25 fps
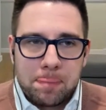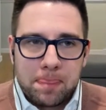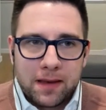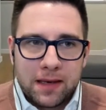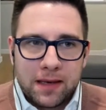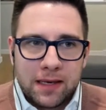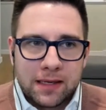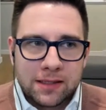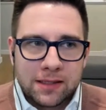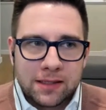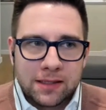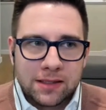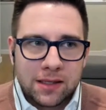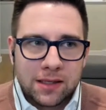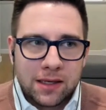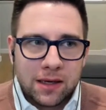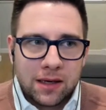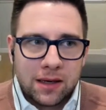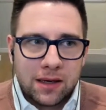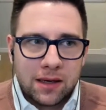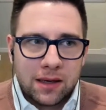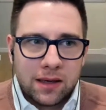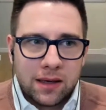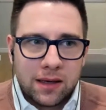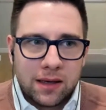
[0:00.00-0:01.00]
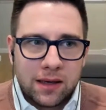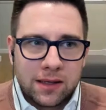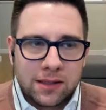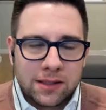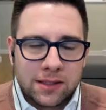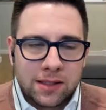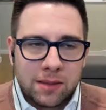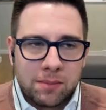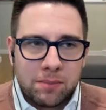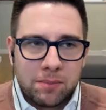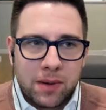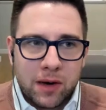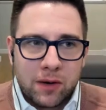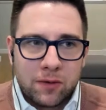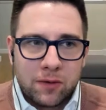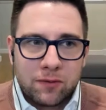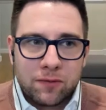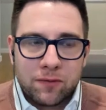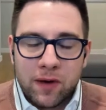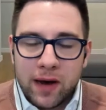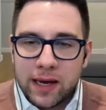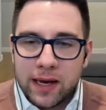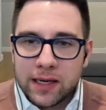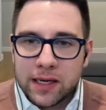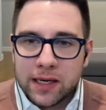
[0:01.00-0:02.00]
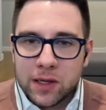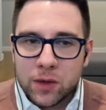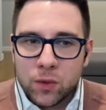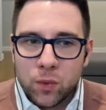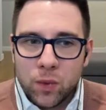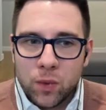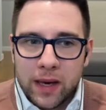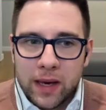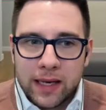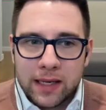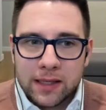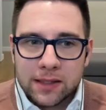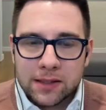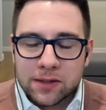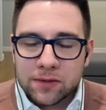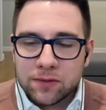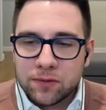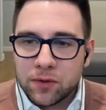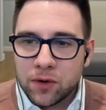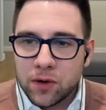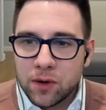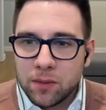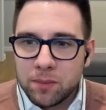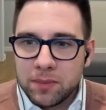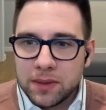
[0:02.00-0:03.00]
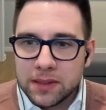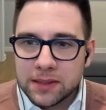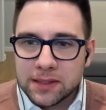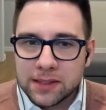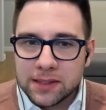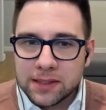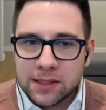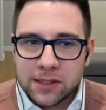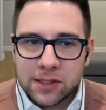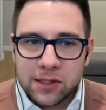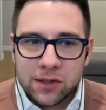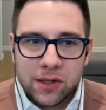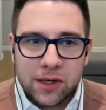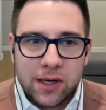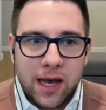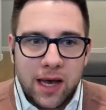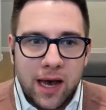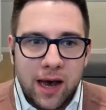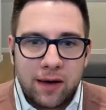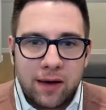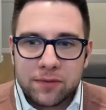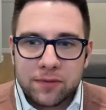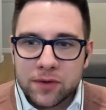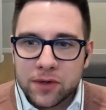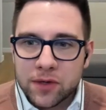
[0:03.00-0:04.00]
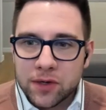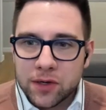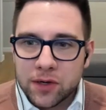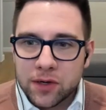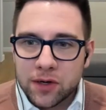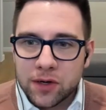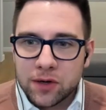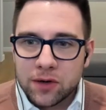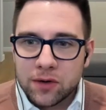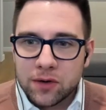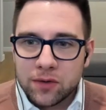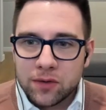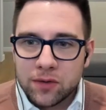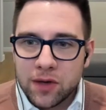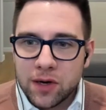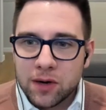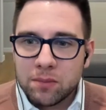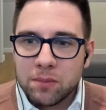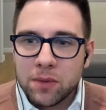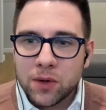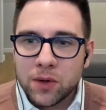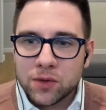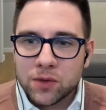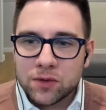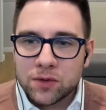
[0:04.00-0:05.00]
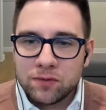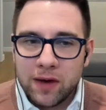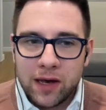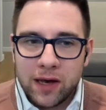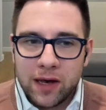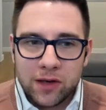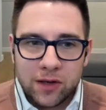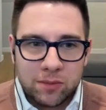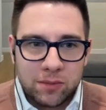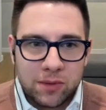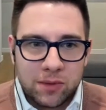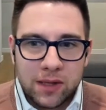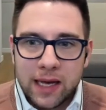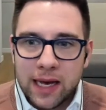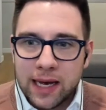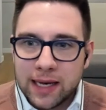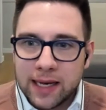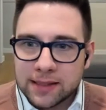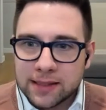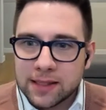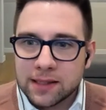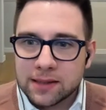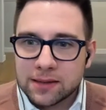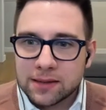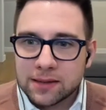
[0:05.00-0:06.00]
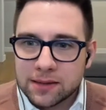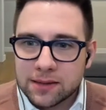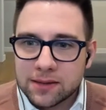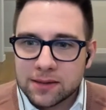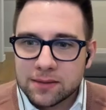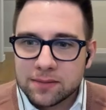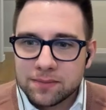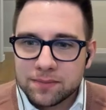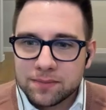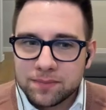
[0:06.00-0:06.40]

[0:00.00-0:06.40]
is is about finding ways for a business to look after their most valuable assets,